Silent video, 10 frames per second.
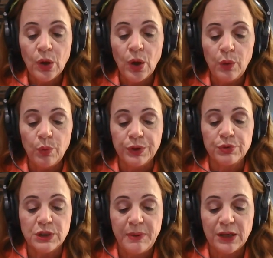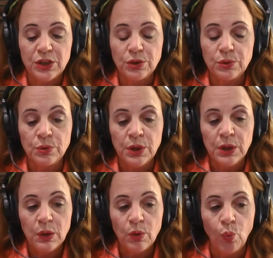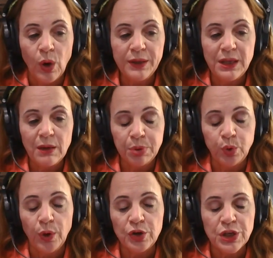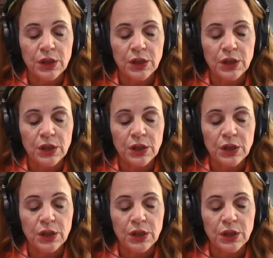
with respect to what the employers in the